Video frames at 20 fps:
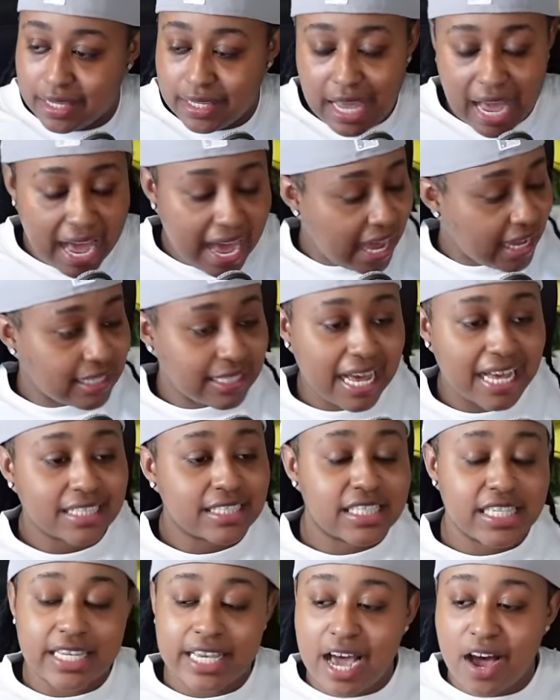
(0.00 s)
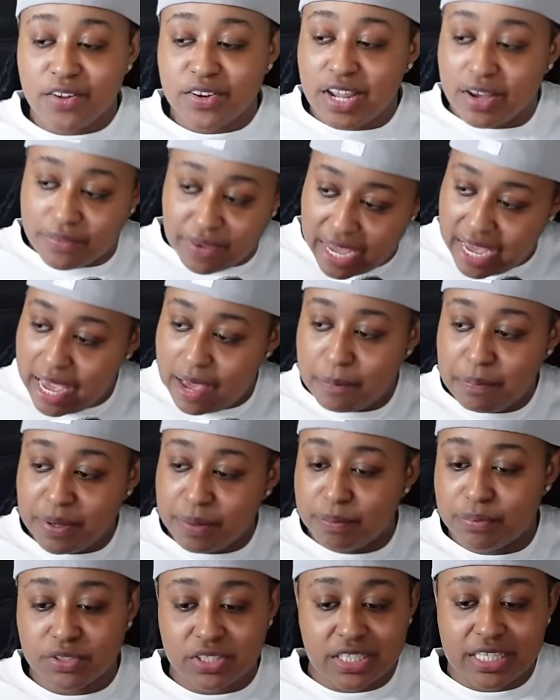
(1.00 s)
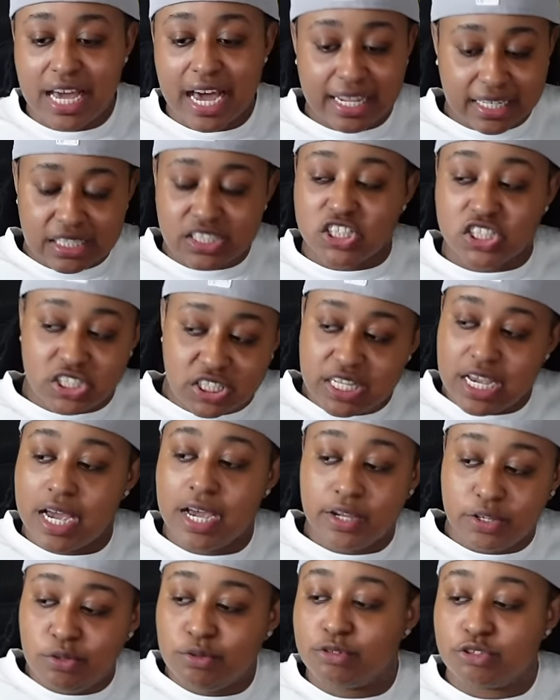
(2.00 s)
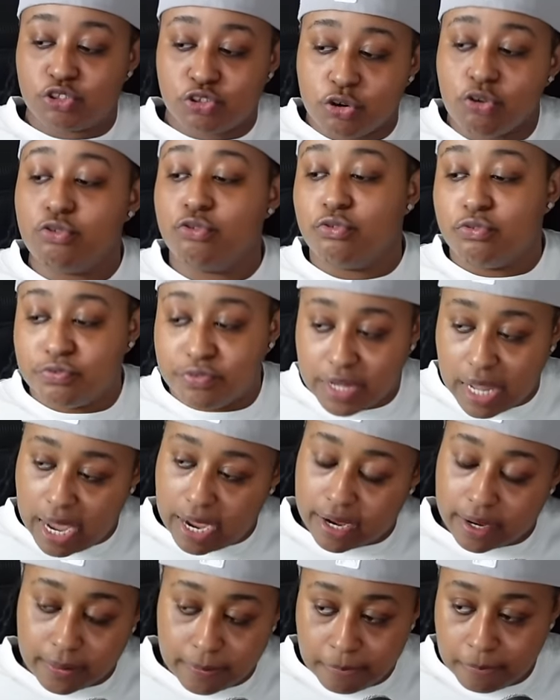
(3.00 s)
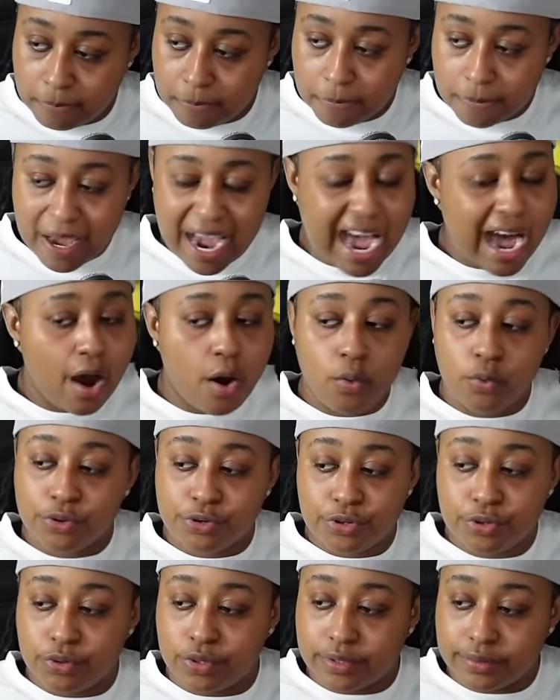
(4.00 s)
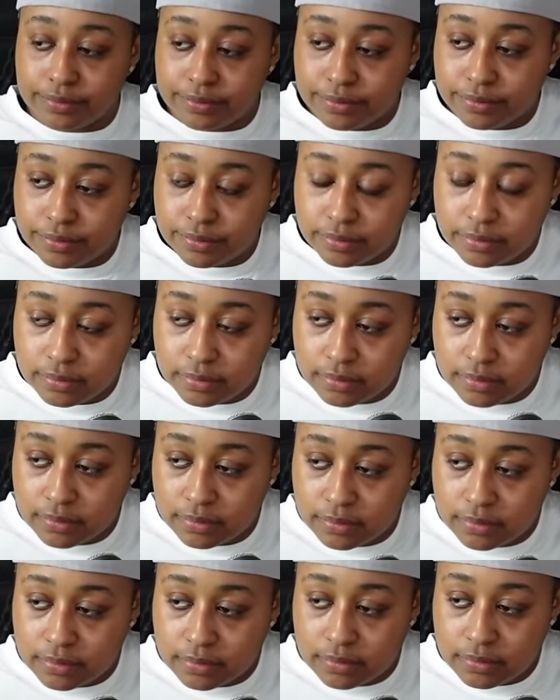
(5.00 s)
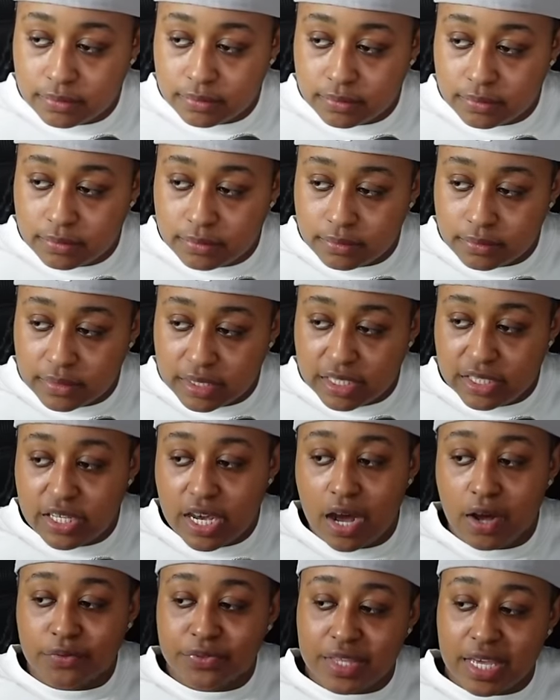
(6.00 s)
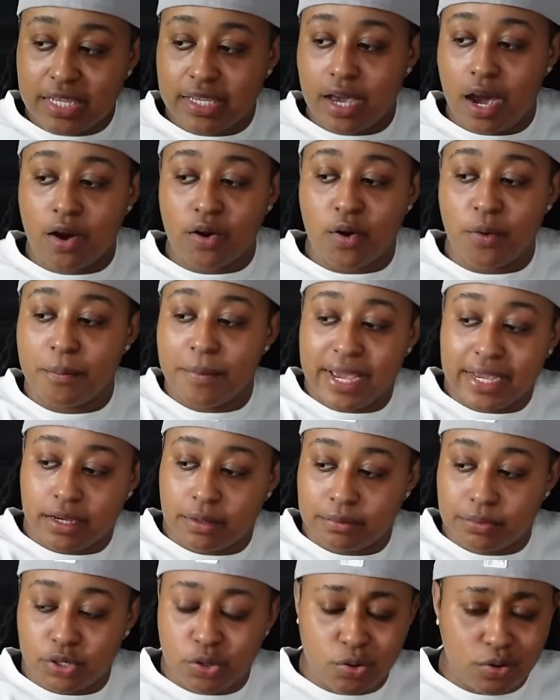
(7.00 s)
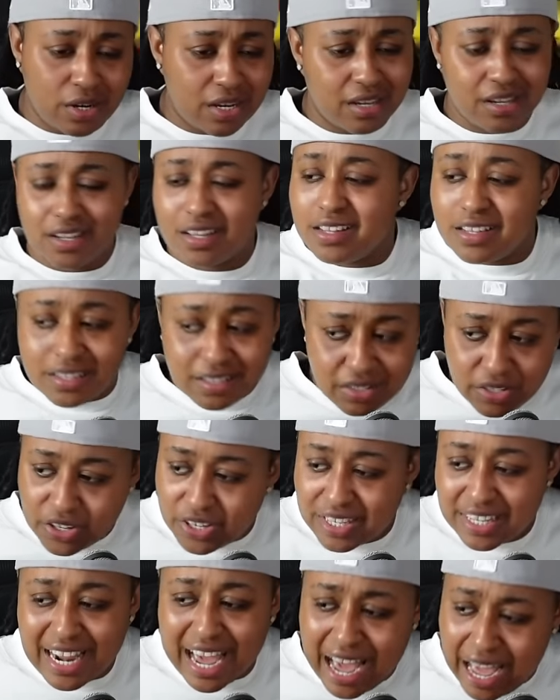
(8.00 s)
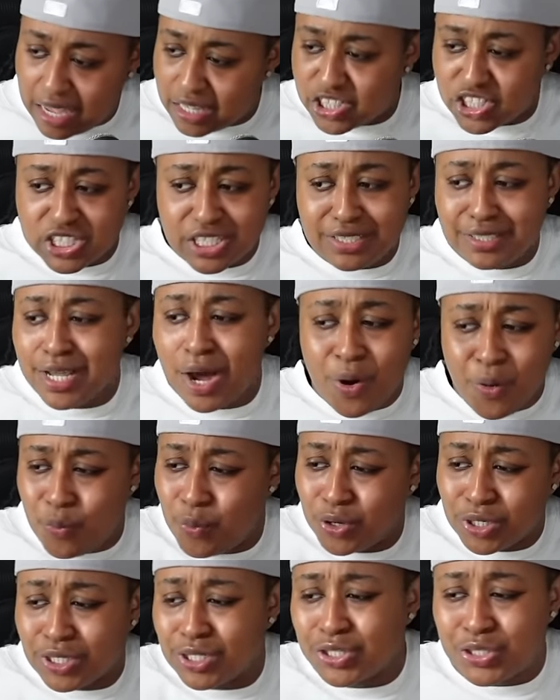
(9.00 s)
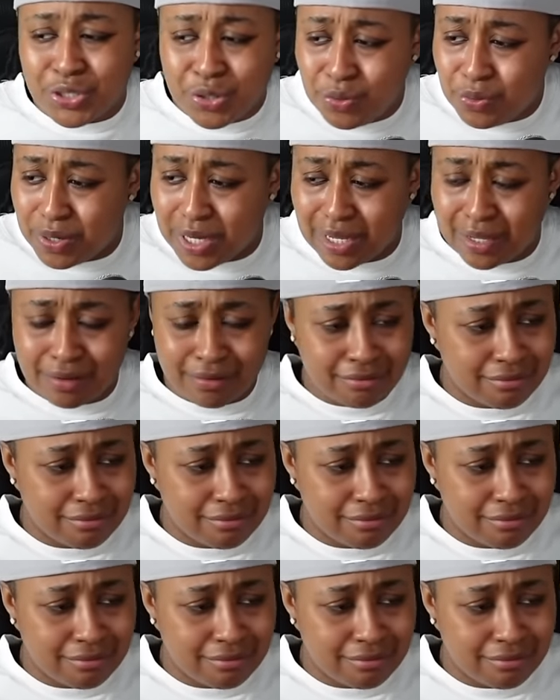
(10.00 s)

I, I see y'all never had people kind of just tell you the truth. Like, I don't want to do it. And y'all think y'all going to make them do it. You're not. She don't want to do it.